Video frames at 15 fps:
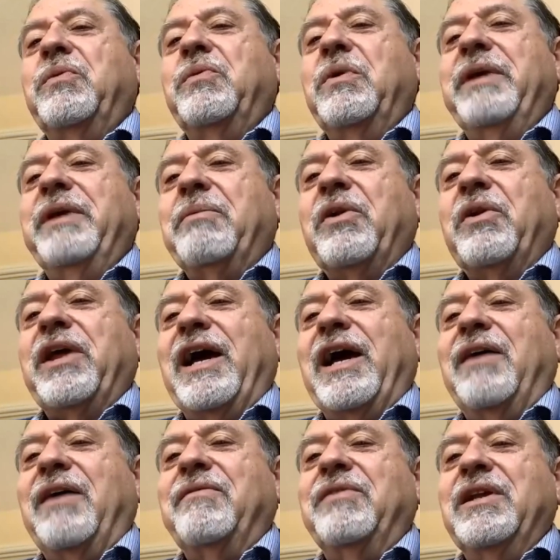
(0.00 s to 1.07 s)
would be able to
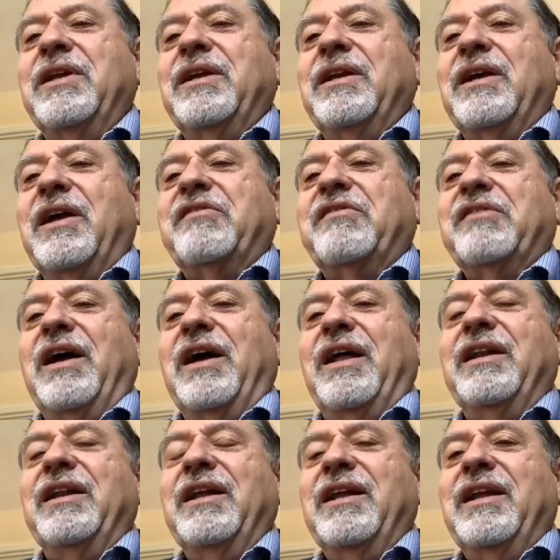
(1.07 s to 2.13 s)
have a
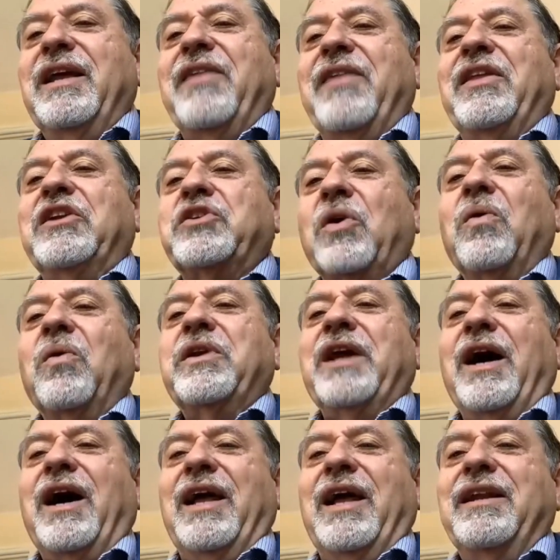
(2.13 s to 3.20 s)
son, and then told
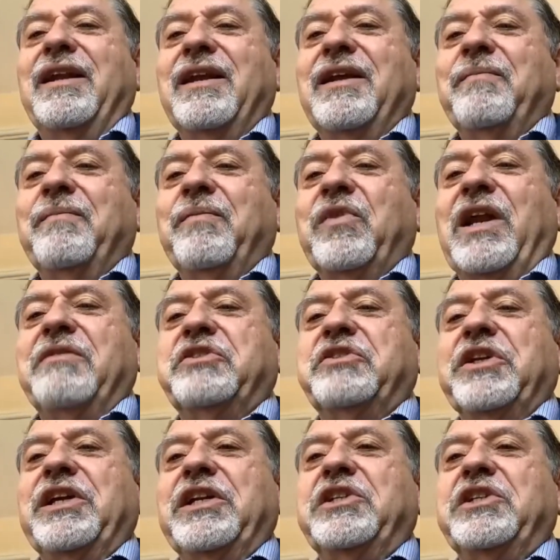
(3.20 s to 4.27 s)
God that if she
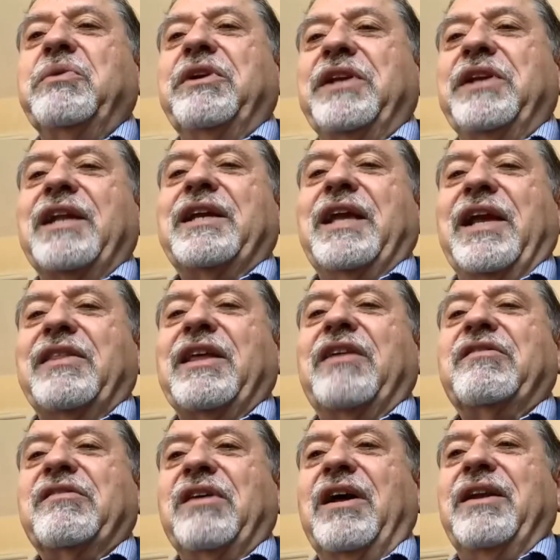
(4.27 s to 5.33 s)
did, she would dedicate that
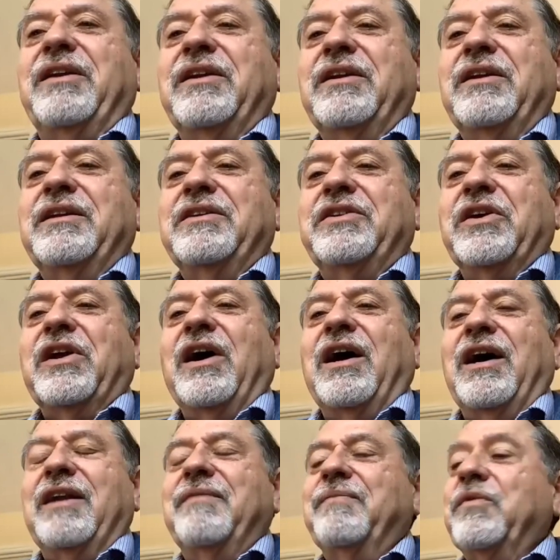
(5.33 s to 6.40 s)
son to
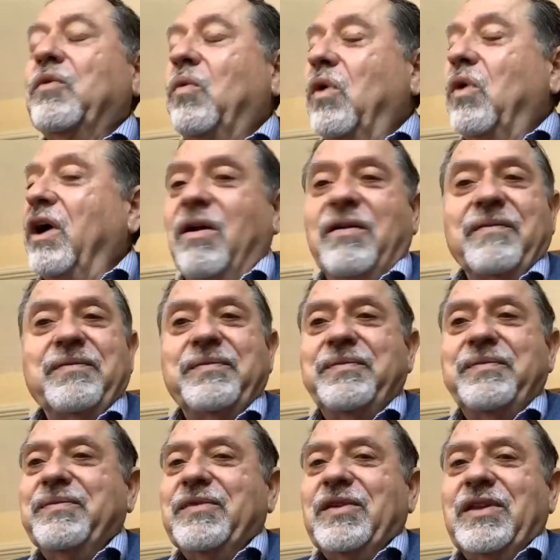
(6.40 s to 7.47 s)
God. Well,
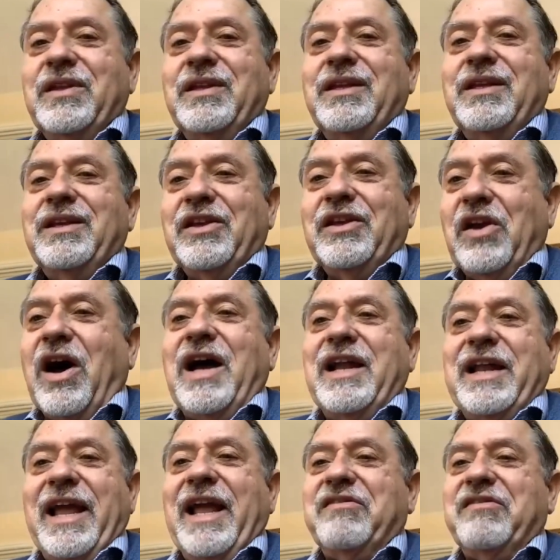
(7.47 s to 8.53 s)
God
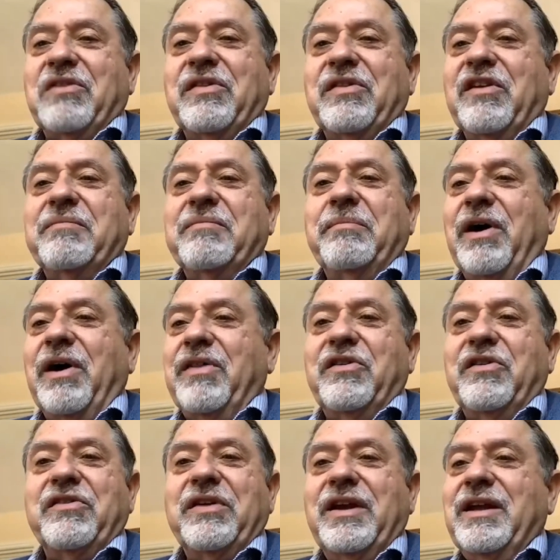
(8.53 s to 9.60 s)
answered this mother
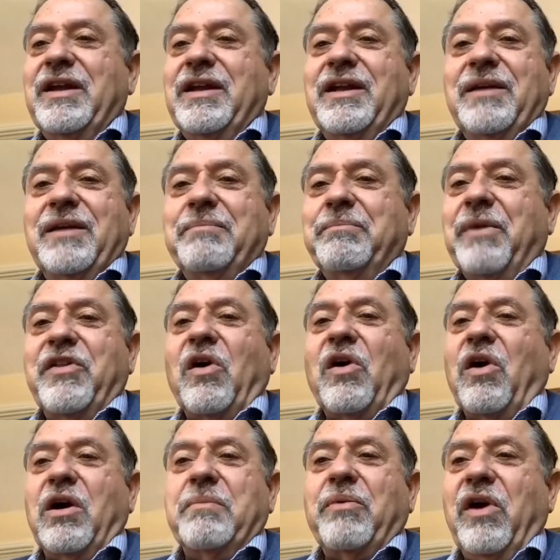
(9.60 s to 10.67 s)

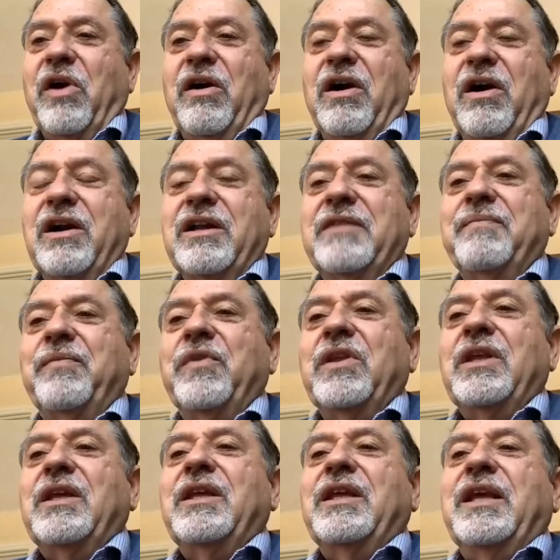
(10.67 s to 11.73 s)
heart prayer,
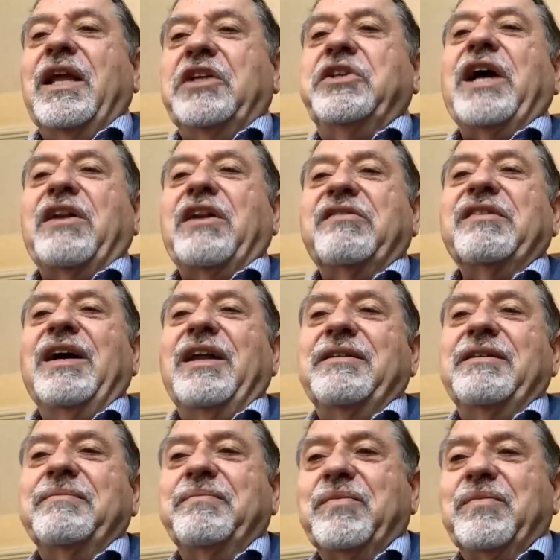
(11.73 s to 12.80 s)
and she got a son
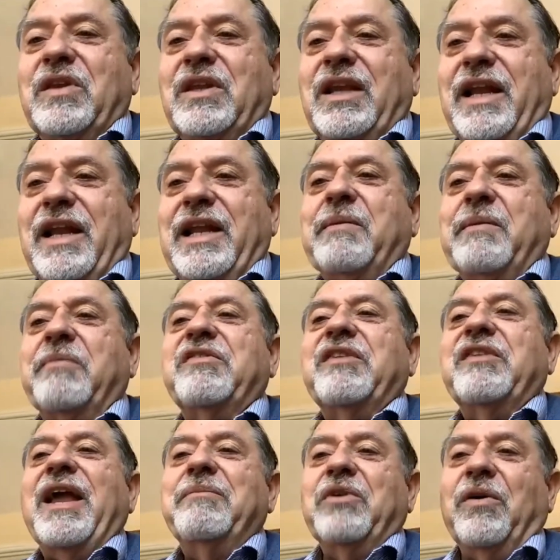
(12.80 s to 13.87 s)
and named him
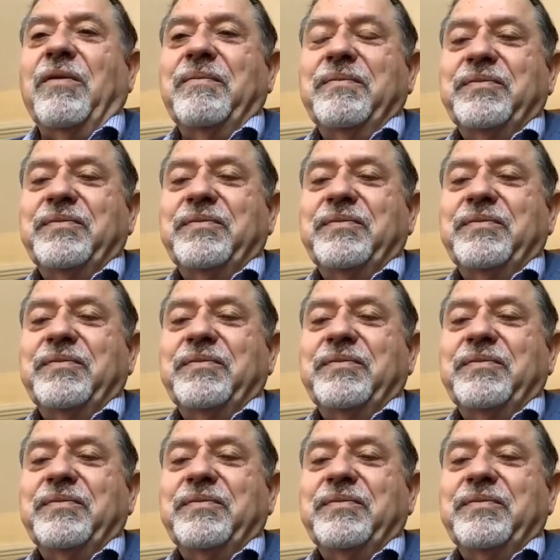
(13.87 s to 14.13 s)
Samuel.